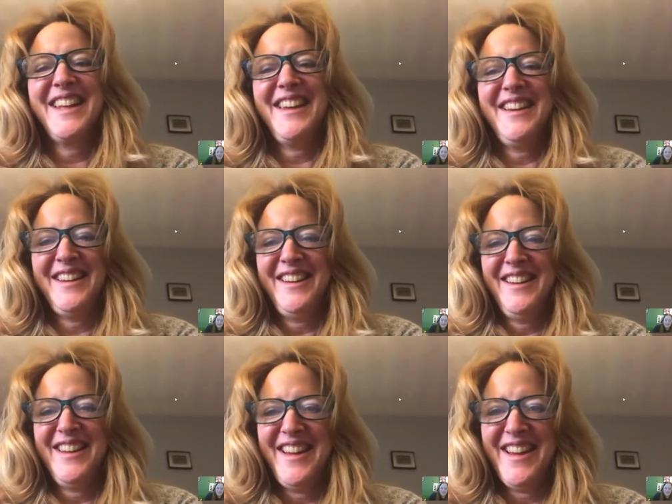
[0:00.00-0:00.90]
Yeah.
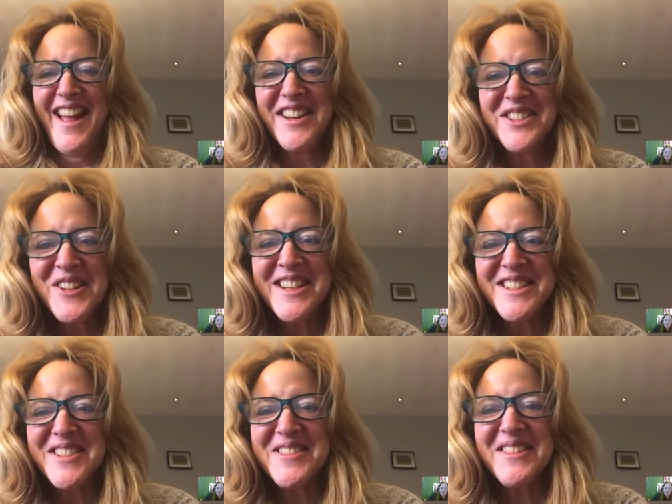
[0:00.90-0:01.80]
Yeah. I tried
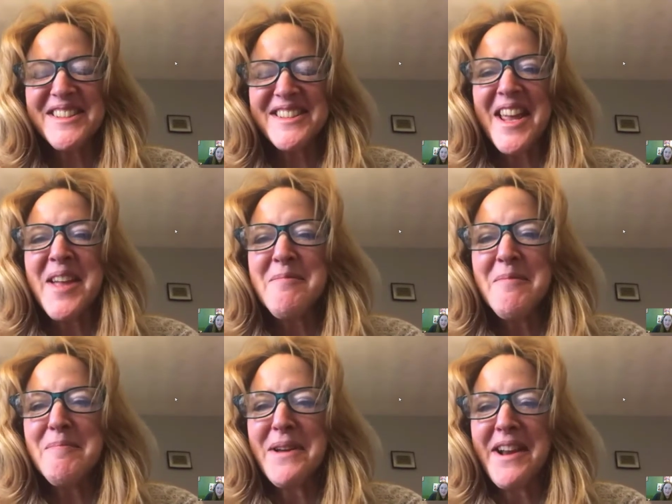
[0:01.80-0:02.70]
to do the
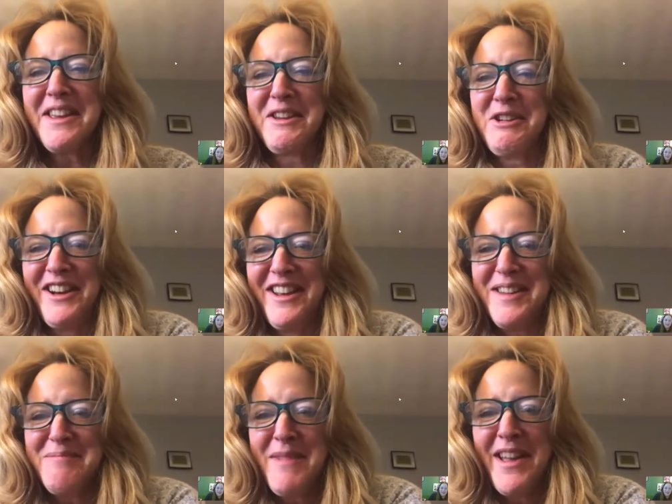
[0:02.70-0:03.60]
same, but I couldn't
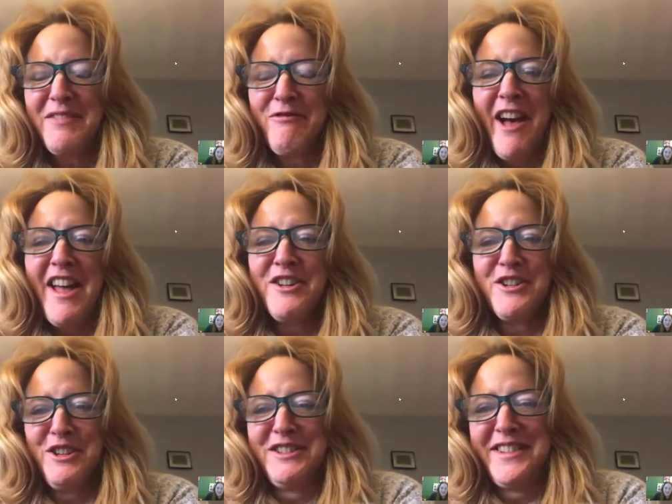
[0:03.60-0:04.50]
get my fire
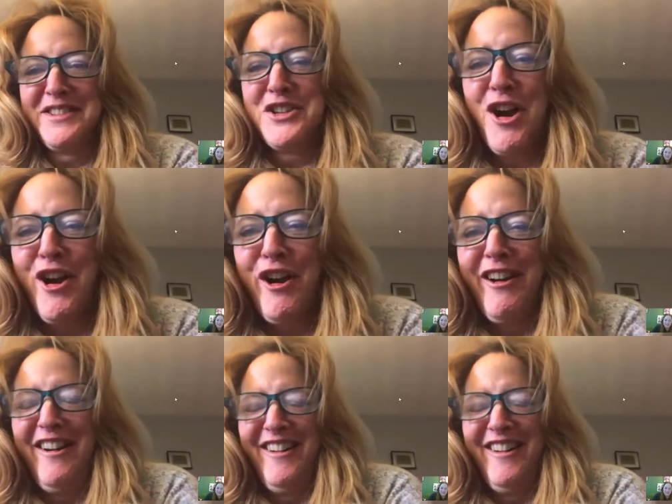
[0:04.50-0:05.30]
to start.